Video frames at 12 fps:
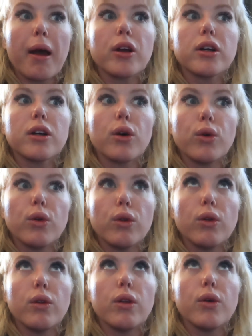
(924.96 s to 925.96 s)
a, a
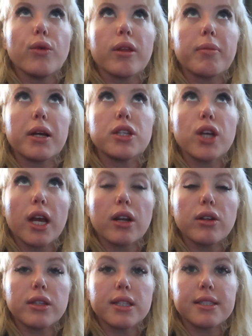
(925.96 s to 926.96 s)
goal with my
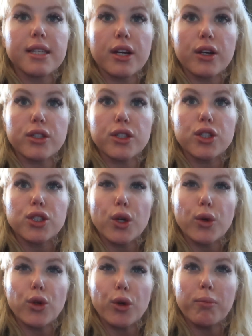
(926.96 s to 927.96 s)
channel this year to
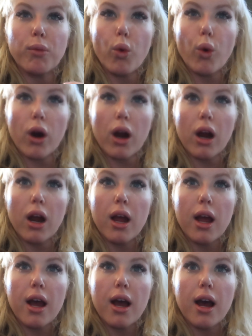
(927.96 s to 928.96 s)
show you more
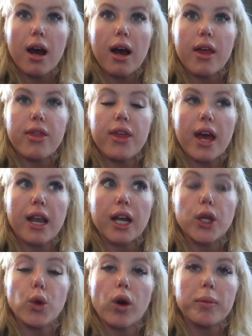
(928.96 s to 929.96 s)
than
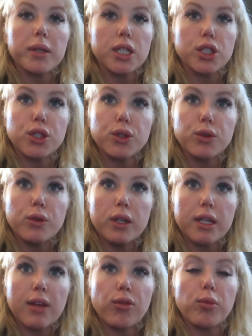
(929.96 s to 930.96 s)
I normally do
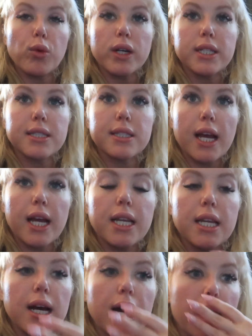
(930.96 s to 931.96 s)
and give you more
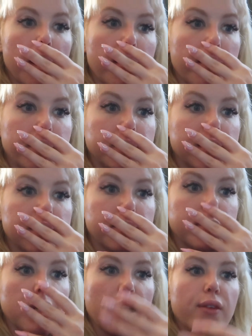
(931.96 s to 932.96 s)
insight um, to
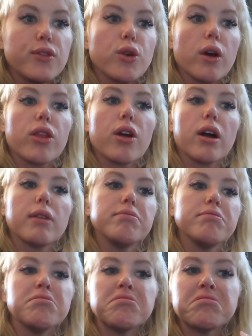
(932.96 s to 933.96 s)
some stuff. So I thought,
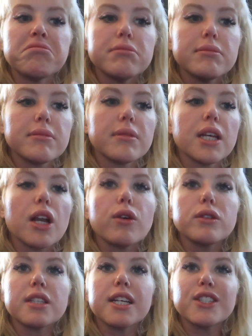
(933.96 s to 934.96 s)
you
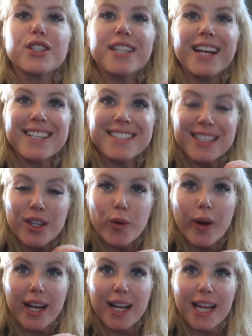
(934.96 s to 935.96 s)
know, it's a, it's a nice
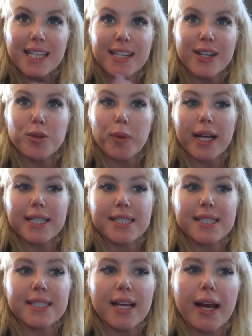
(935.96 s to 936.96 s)
little way to like touch base
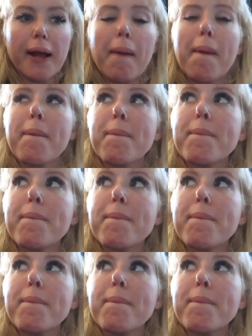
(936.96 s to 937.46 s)
and say,